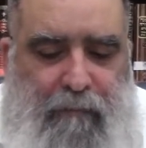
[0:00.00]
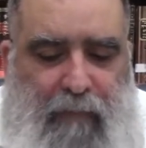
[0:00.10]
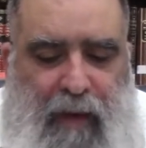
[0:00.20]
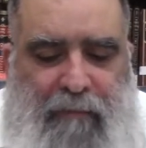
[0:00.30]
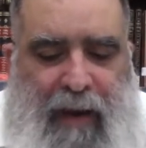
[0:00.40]

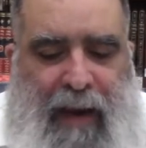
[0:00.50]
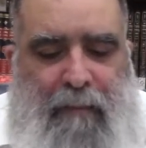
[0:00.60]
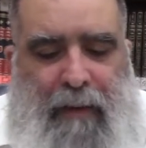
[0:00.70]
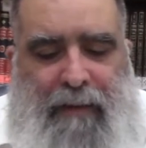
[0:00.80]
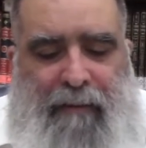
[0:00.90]

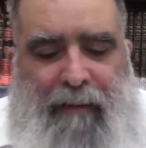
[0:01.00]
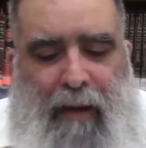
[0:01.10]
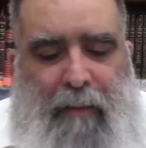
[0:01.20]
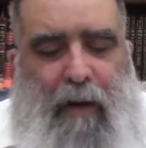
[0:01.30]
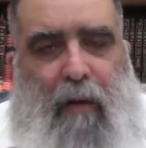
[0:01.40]
Ve'en
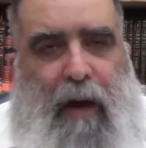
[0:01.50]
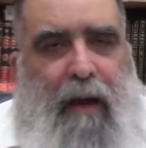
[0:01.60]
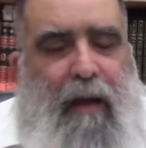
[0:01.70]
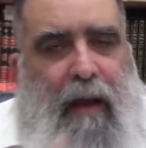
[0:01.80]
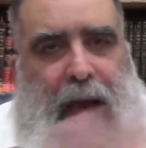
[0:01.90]
ba-davar be-kwach,
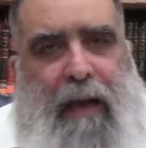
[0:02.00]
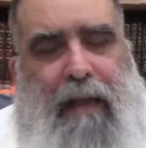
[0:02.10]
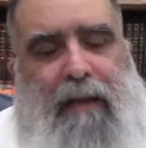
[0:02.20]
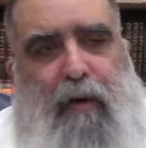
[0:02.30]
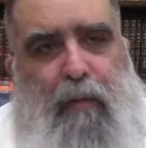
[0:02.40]
and
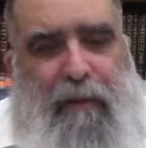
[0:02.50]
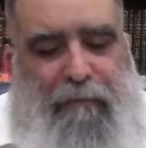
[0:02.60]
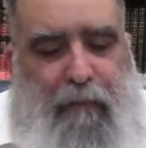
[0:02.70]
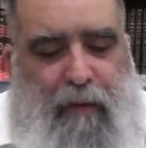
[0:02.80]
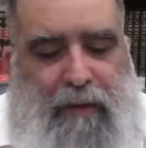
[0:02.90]
nothing could be
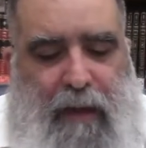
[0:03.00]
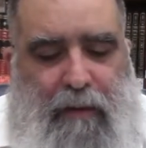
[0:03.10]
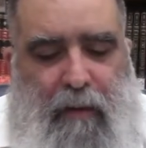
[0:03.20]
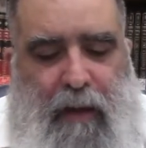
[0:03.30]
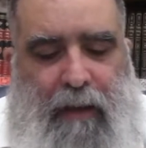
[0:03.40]
forced
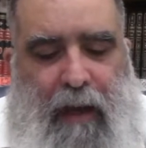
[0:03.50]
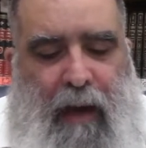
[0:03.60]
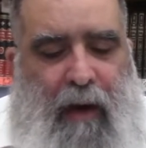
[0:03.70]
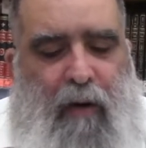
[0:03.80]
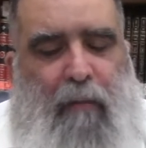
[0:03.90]
into it.
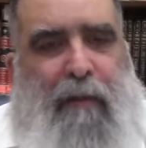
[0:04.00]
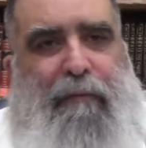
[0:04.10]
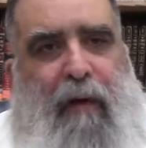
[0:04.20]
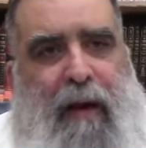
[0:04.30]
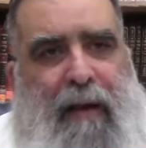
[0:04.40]
Ela hakol
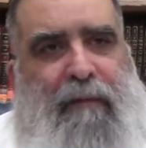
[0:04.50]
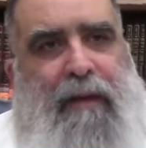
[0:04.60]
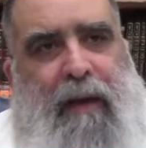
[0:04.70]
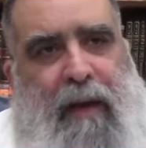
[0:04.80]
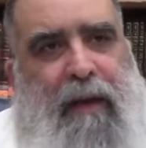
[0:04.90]
be-fual,
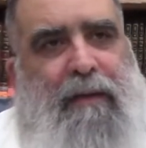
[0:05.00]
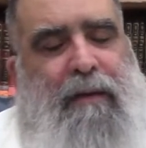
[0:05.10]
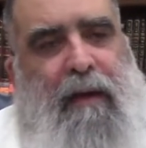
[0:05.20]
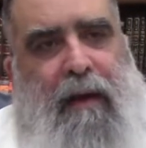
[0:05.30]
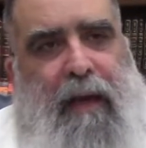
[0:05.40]
everything is
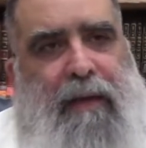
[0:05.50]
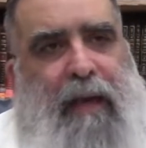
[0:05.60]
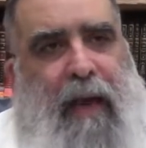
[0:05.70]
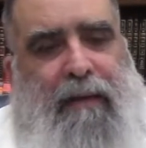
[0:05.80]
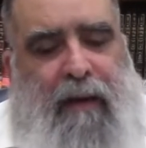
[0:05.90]

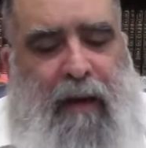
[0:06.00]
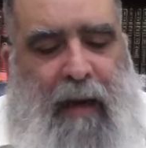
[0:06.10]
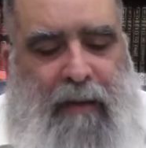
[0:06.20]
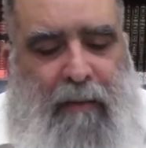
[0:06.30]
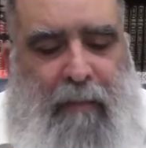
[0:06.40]
acting and
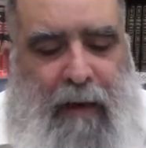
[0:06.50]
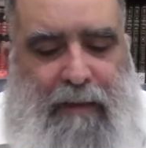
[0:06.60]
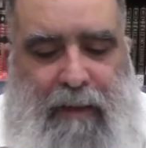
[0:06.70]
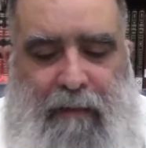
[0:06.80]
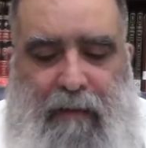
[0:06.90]
acting by
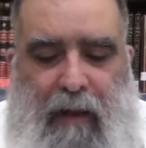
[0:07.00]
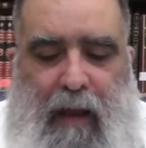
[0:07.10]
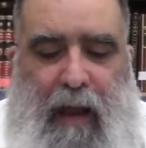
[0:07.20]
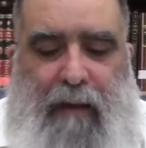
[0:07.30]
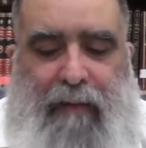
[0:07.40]
itself.
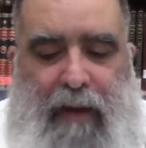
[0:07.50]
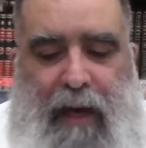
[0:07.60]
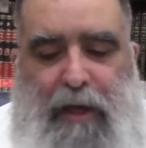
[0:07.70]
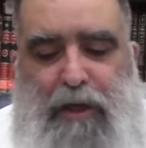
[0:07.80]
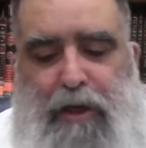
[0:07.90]
In
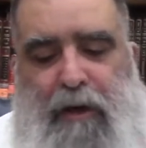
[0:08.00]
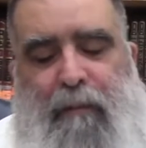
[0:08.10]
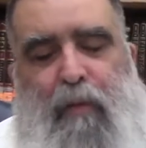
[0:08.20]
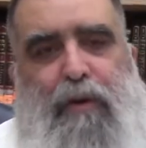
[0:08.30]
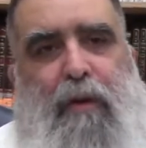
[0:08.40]

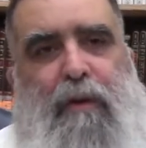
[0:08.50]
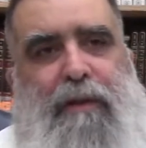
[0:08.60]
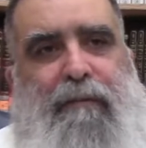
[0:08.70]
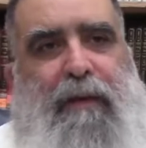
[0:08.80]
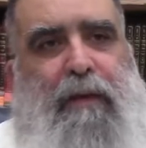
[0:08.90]

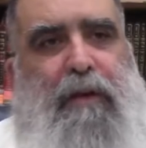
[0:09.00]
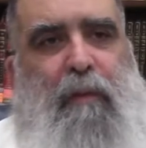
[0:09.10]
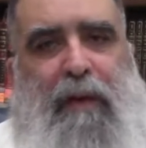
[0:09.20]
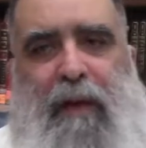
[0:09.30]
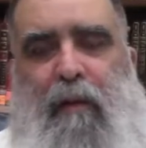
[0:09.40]

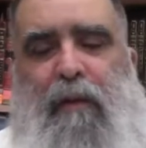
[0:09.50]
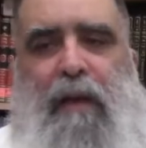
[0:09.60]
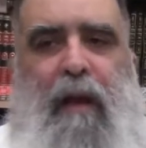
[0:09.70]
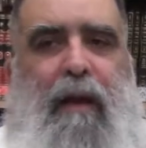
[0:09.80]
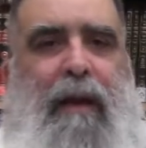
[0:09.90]
other words,
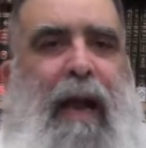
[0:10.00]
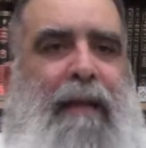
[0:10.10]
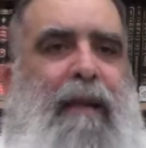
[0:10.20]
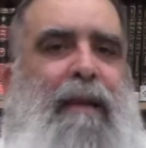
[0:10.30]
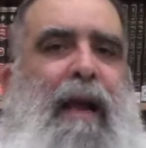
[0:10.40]

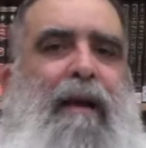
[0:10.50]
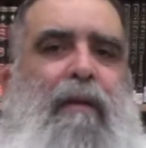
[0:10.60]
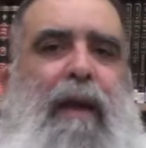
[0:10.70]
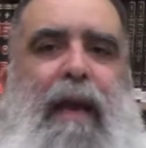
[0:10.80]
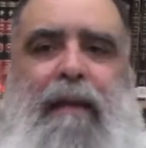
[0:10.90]
God did not
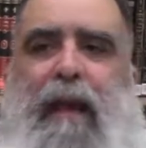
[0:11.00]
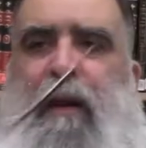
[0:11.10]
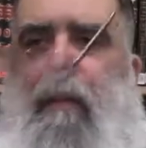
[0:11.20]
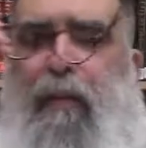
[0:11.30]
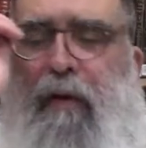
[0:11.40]
create an
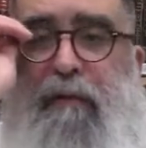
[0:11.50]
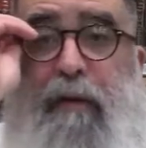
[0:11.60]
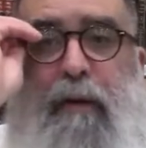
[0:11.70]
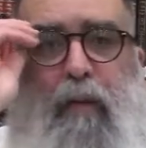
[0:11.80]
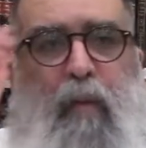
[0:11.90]

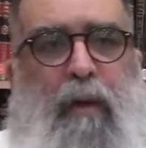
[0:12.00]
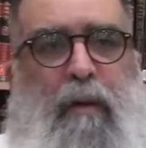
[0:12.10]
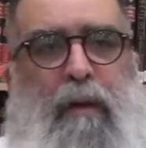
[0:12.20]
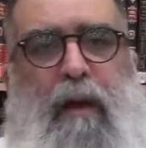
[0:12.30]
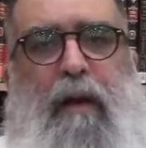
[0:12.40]
imperfect
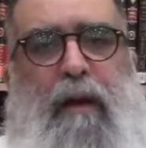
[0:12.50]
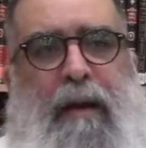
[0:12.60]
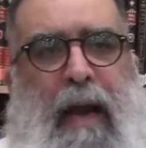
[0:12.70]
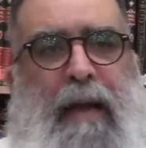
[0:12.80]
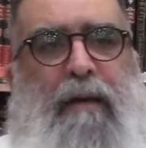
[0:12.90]
world.
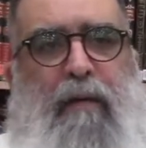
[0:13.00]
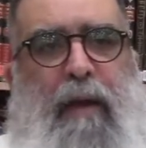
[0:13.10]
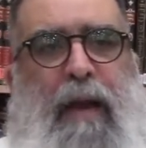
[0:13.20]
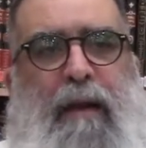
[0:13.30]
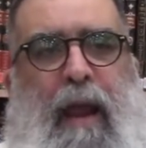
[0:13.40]
God
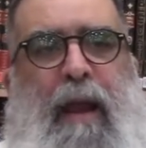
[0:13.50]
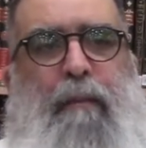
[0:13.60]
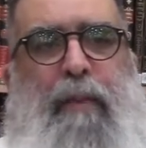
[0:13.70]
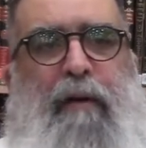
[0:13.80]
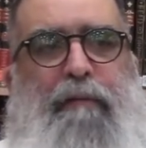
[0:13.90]
created a
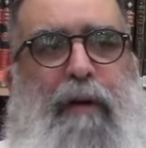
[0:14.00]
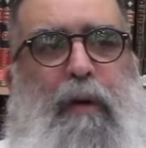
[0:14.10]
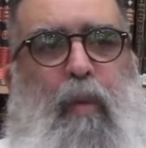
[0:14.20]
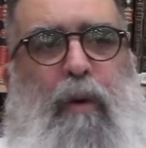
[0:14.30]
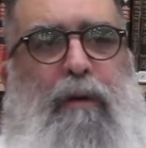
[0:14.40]

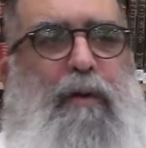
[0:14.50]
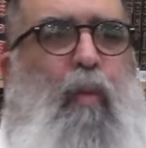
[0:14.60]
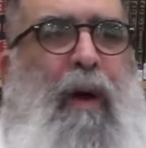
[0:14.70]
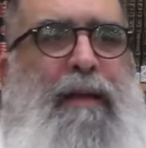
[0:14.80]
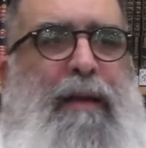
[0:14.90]
perfect world. So
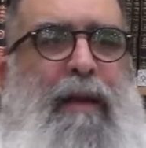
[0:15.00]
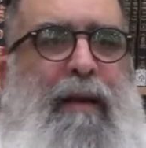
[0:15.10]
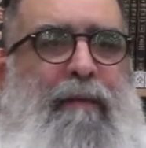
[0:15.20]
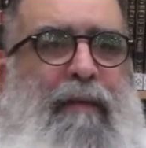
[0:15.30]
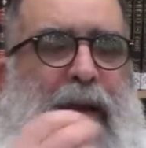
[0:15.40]
what did he
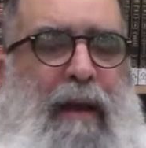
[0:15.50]
leave